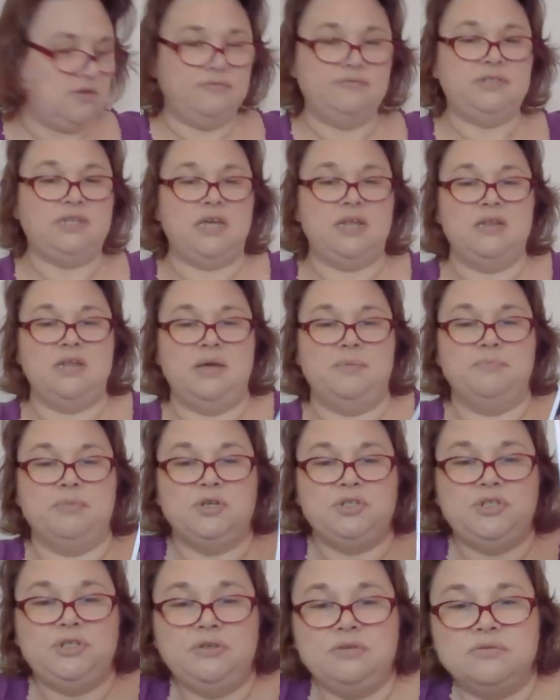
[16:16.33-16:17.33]
have done
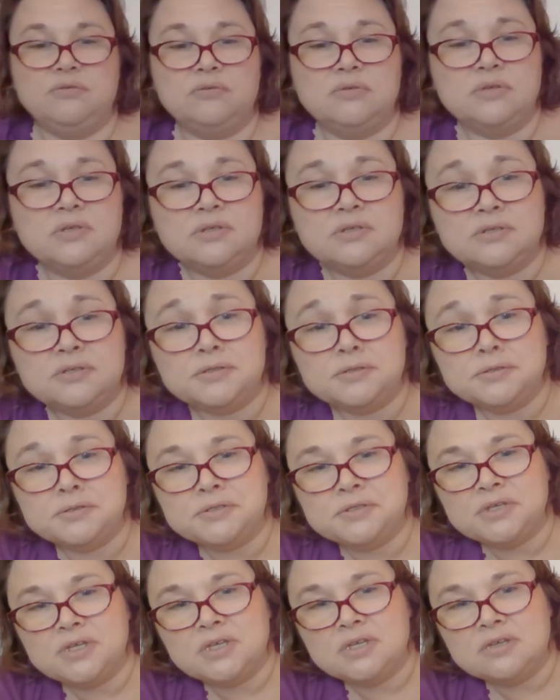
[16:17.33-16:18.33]
number two.
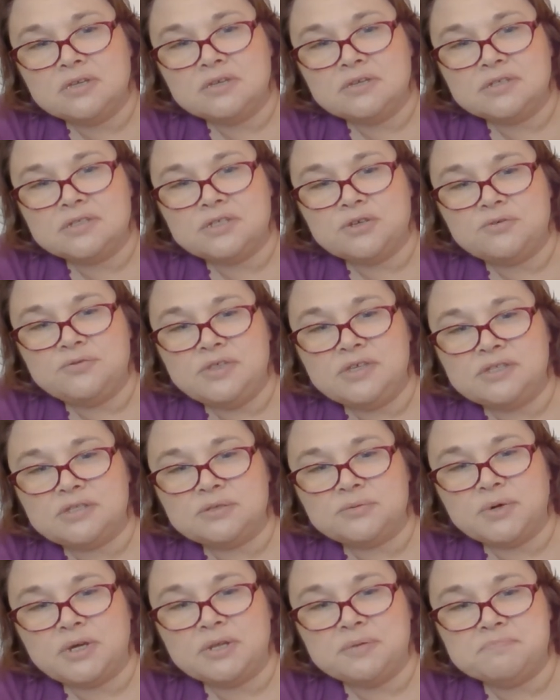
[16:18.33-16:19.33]
So
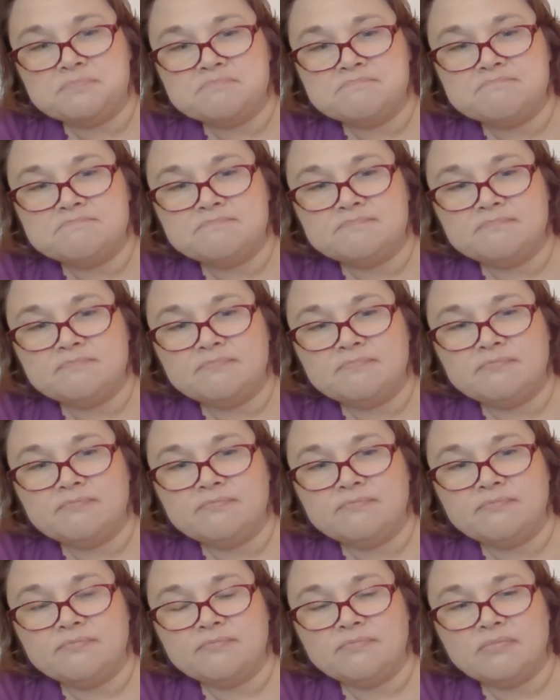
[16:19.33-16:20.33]
this one.
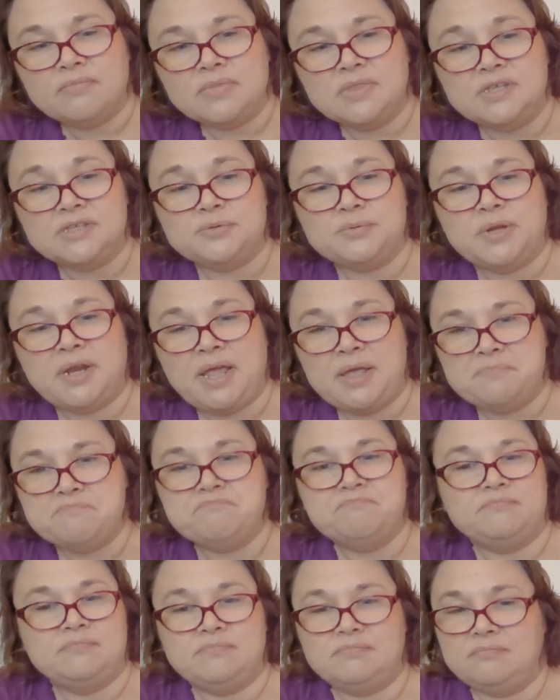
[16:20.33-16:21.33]
This one I
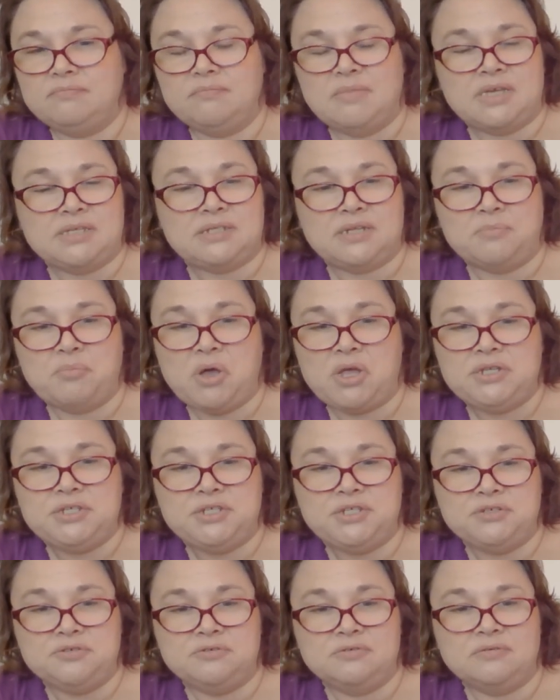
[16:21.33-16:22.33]
messed up on
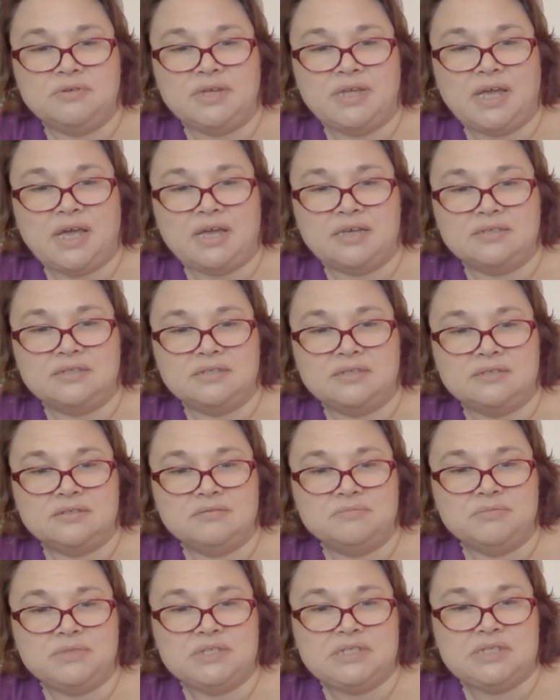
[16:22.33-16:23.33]
too. It has
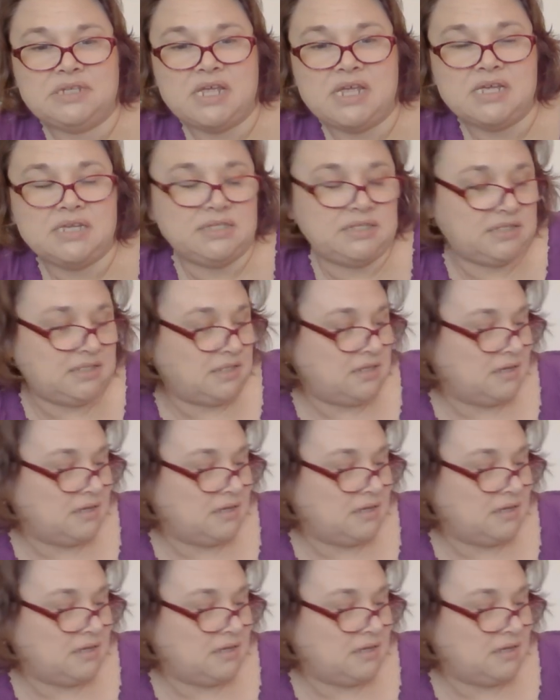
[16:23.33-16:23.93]
mistakes,